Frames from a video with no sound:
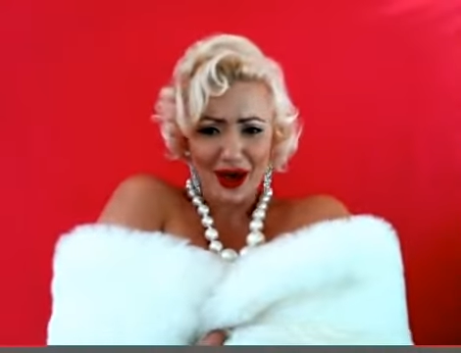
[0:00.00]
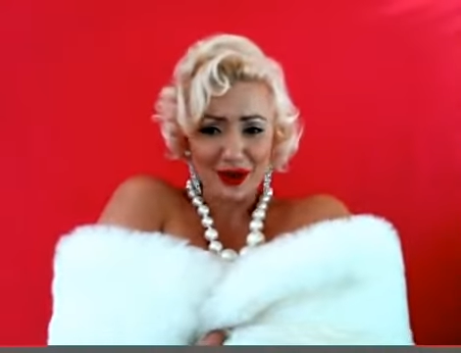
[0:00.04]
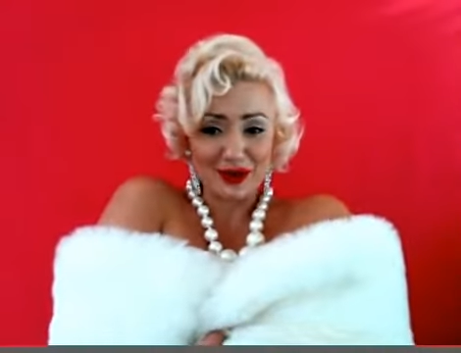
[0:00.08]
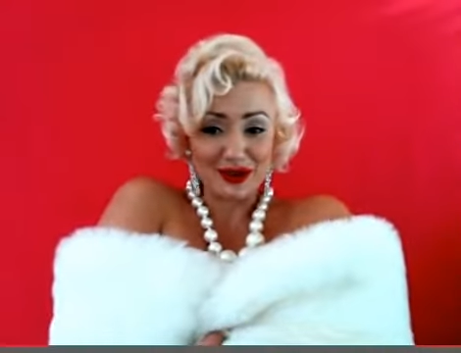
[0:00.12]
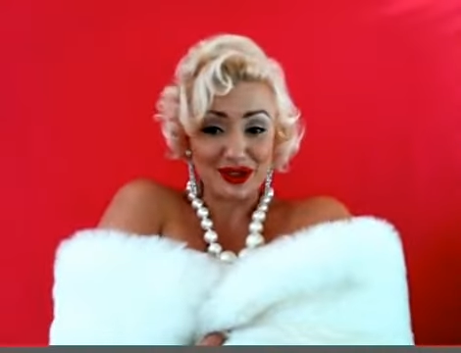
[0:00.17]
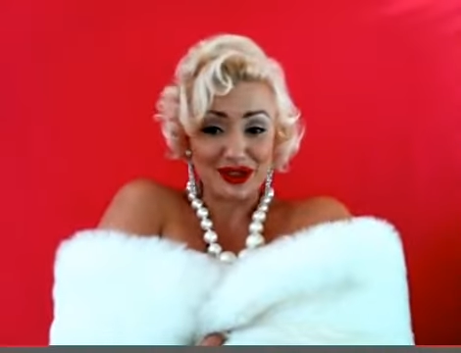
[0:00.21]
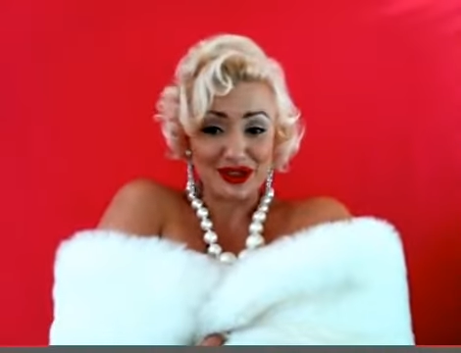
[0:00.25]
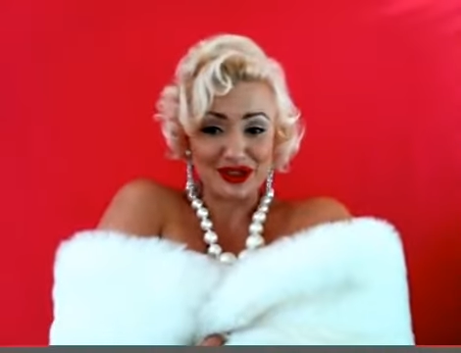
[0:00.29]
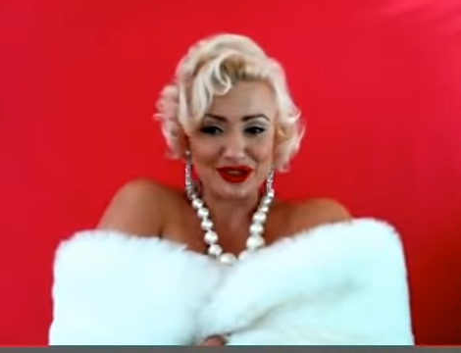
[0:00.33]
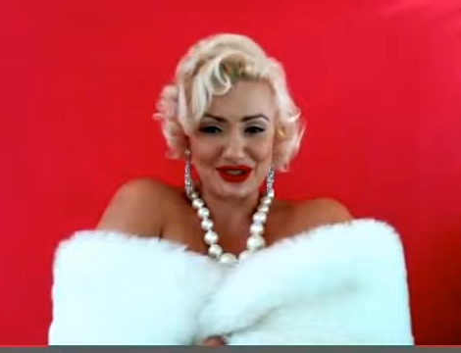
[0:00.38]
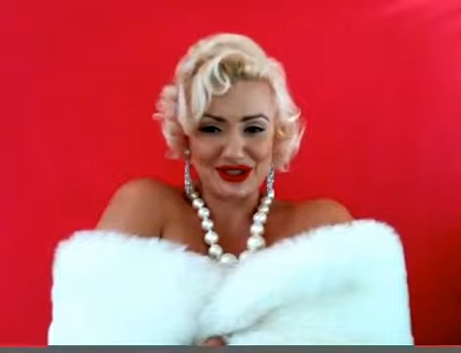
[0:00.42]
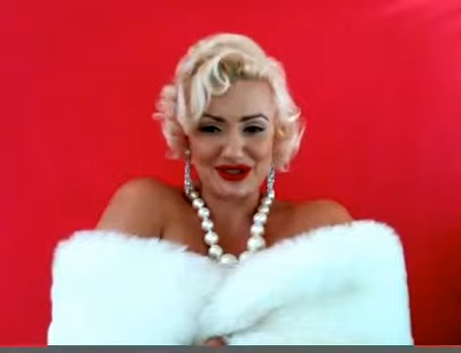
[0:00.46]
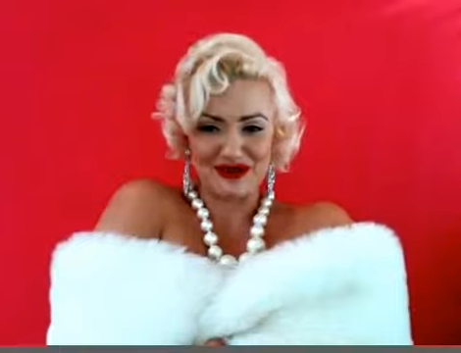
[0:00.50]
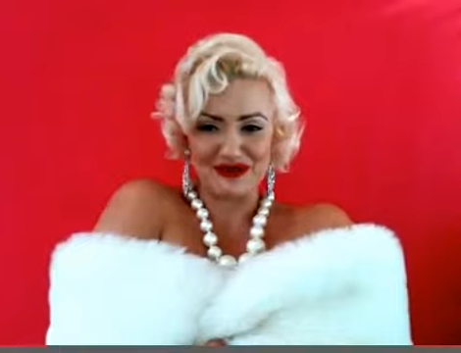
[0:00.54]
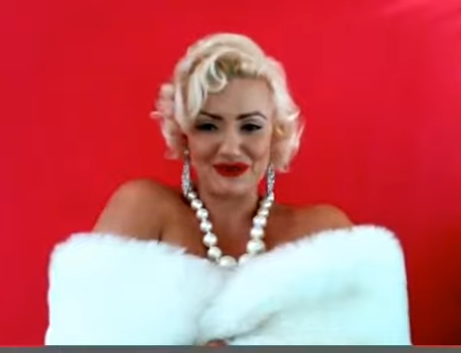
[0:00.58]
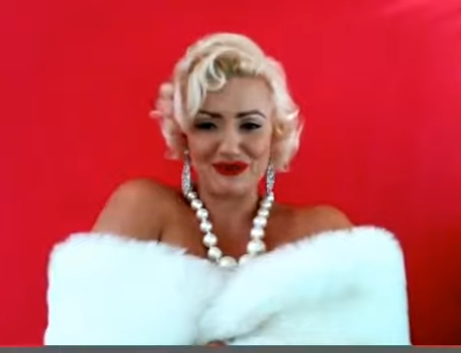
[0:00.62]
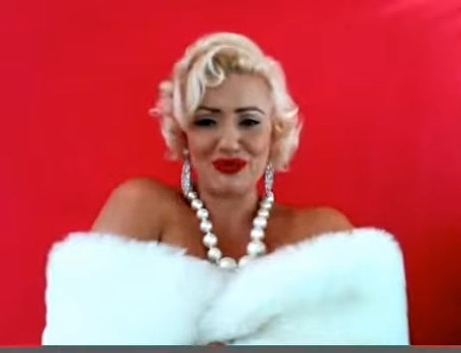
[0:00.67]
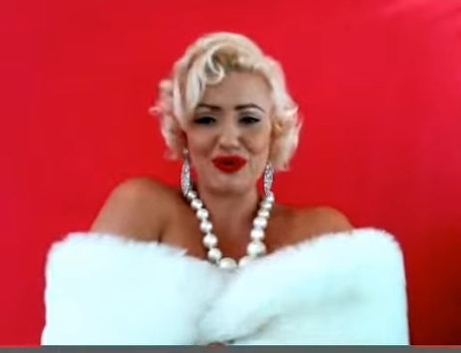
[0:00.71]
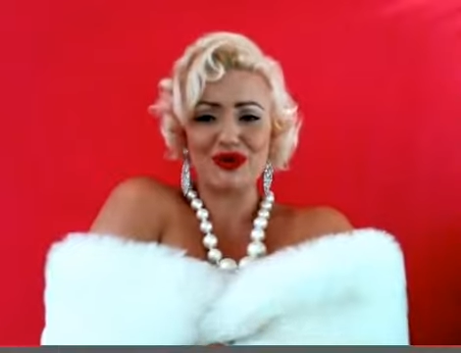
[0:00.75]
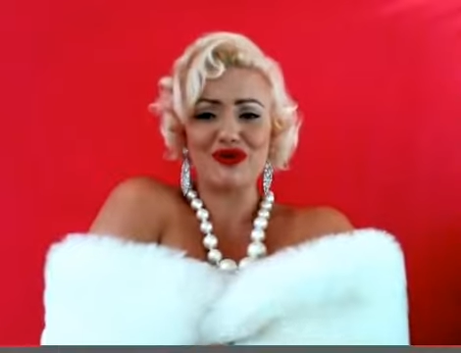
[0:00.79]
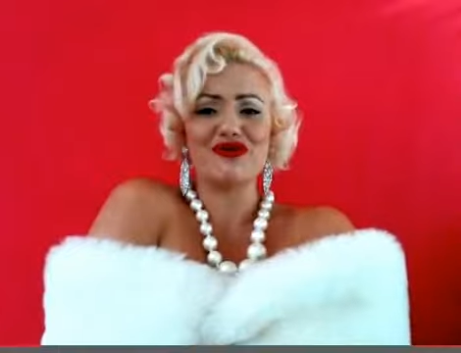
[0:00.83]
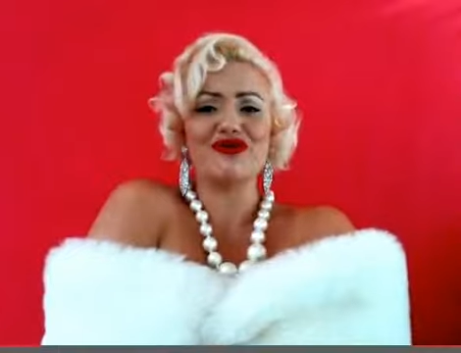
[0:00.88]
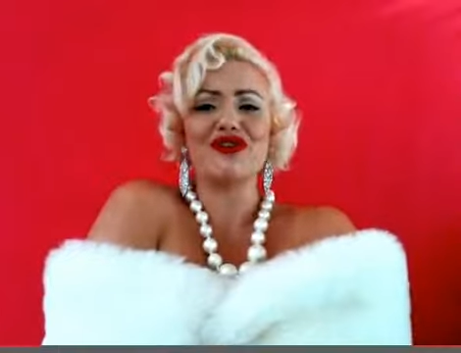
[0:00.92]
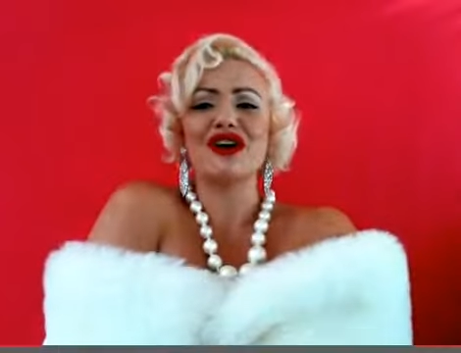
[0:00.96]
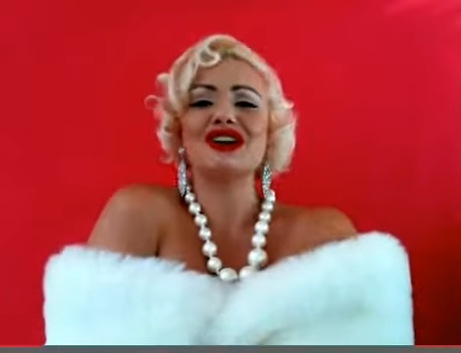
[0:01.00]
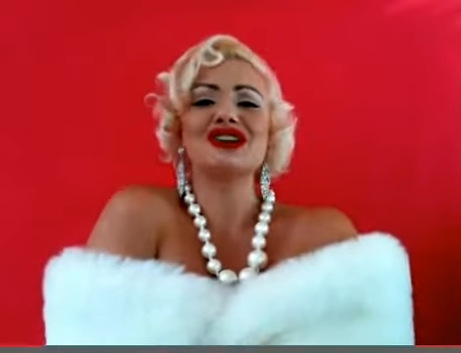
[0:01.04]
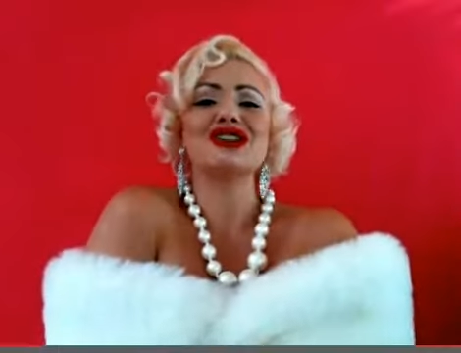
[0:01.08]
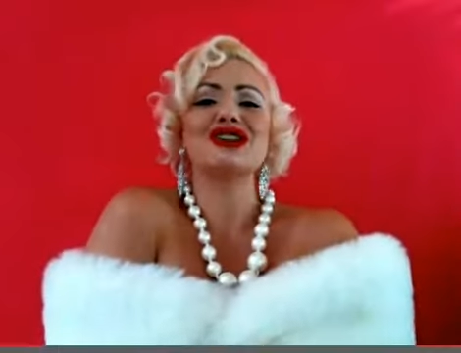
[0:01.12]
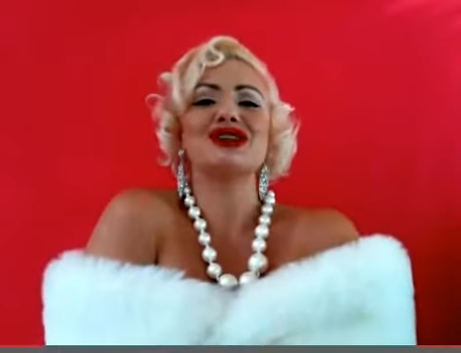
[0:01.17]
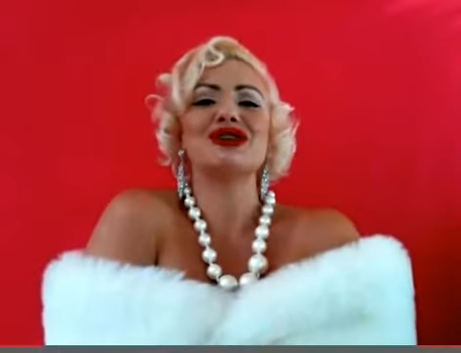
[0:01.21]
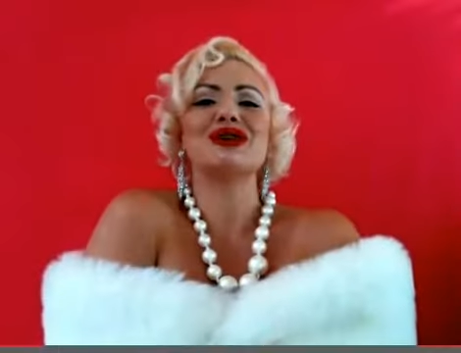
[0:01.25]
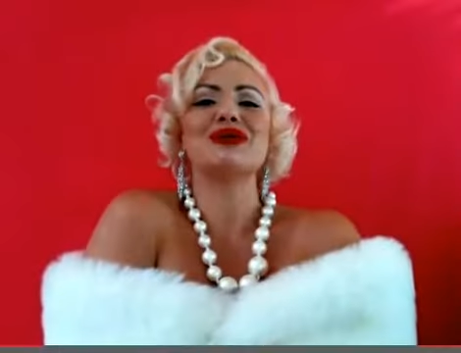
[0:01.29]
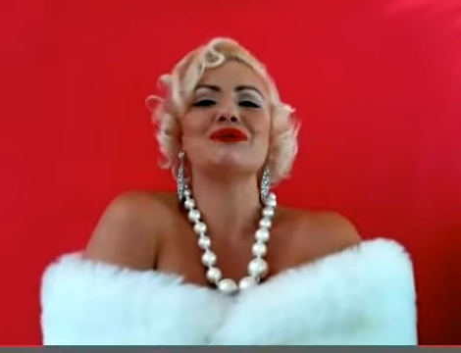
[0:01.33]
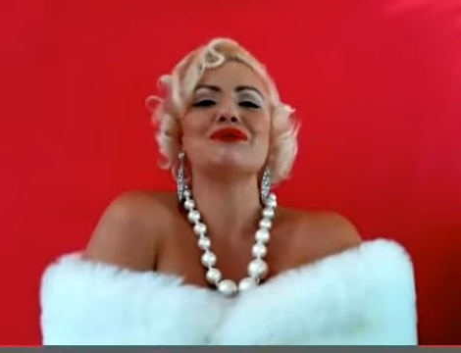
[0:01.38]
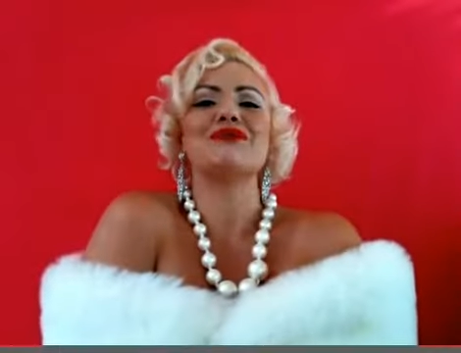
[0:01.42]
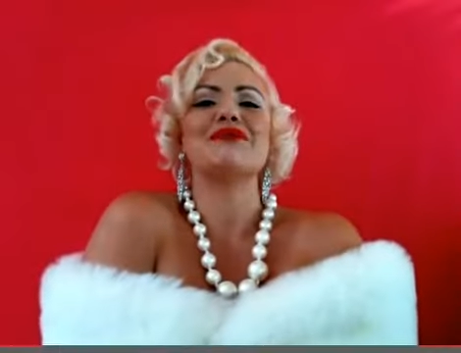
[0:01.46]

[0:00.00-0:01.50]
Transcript: thousands of professional